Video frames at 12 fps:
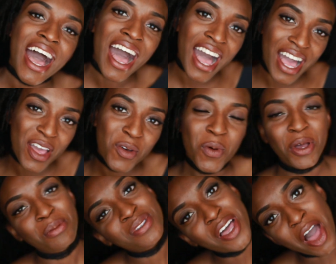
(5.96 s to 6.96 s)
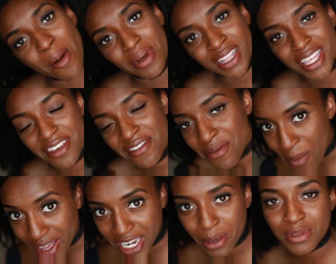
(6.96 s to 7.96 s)
Hi, welcome to Amalive.
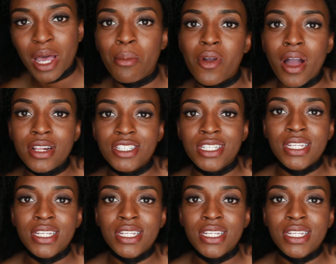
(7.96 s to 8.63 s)
My name's Amarachi